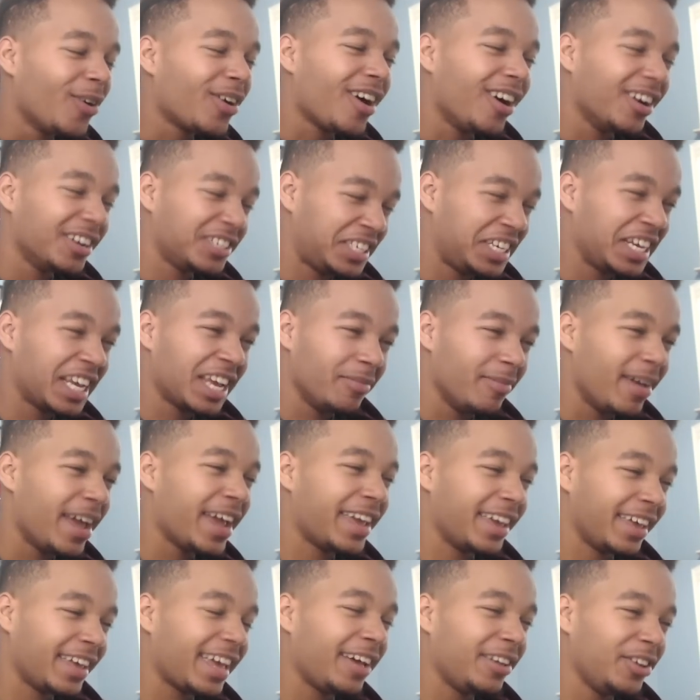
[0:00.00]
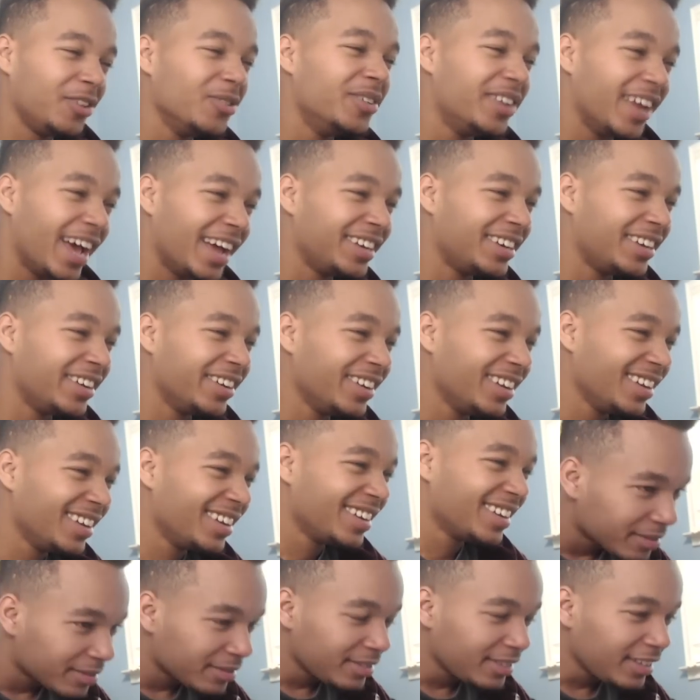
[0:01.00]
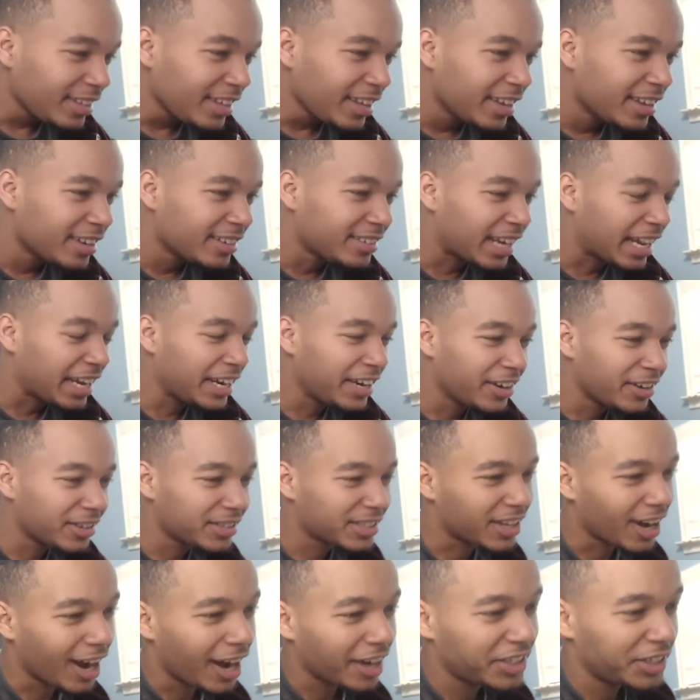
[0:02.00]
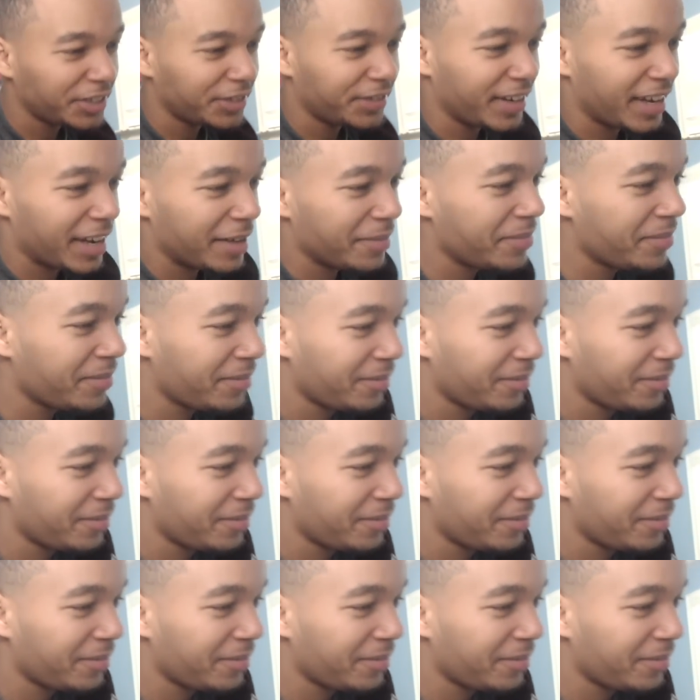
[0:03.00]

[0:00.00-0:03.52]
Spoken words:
calls she can make and get you dead, dude? Night Nurse got you, fam.